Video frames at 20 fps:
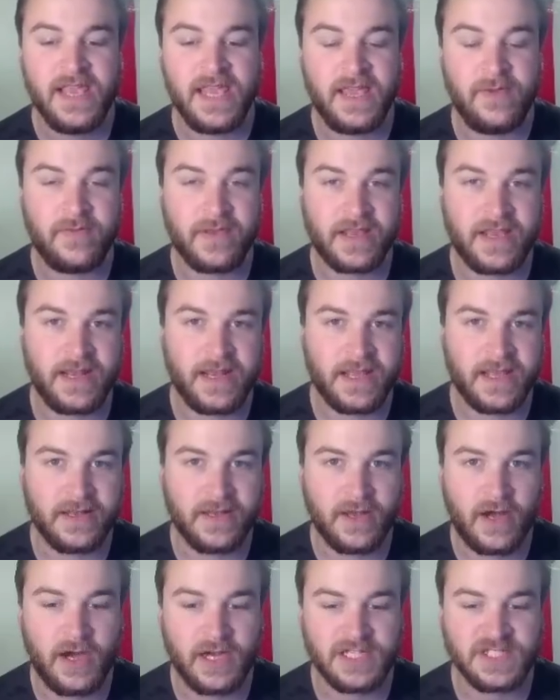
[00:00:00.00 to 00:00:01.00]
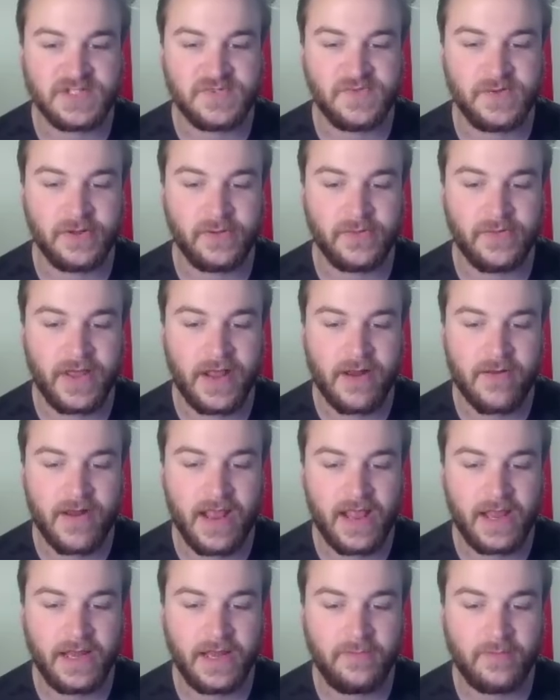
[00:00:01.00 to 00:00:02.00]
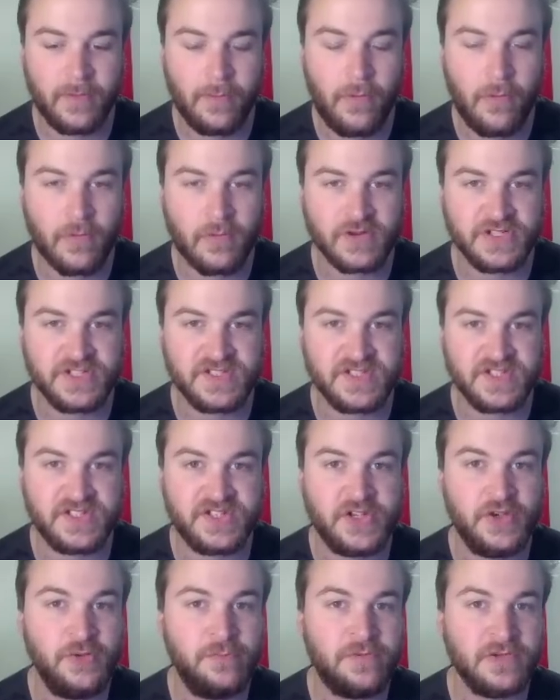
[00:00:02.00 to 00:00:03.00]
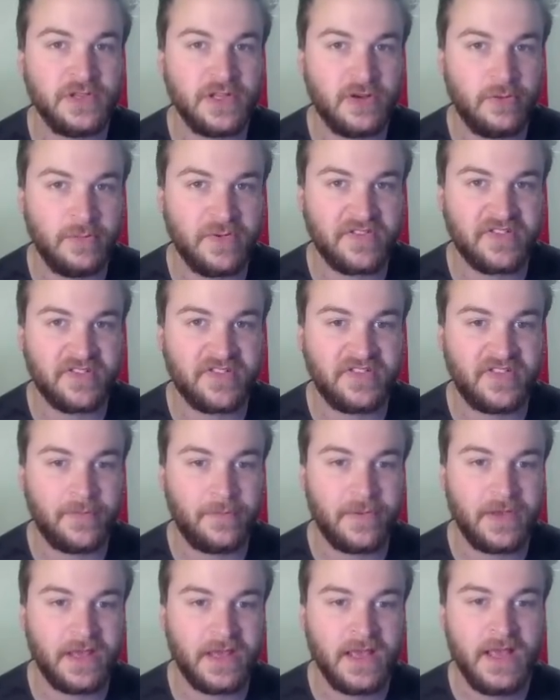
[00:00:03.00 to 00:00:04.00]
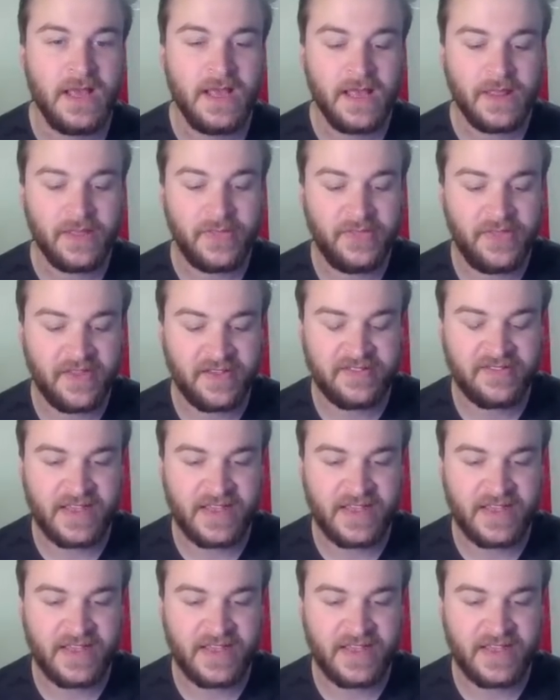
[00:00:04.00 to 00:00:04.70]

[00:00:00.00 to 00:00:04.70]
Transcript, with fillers: even getting into Huntsville there, and even portions of Tupelo, Mississippi this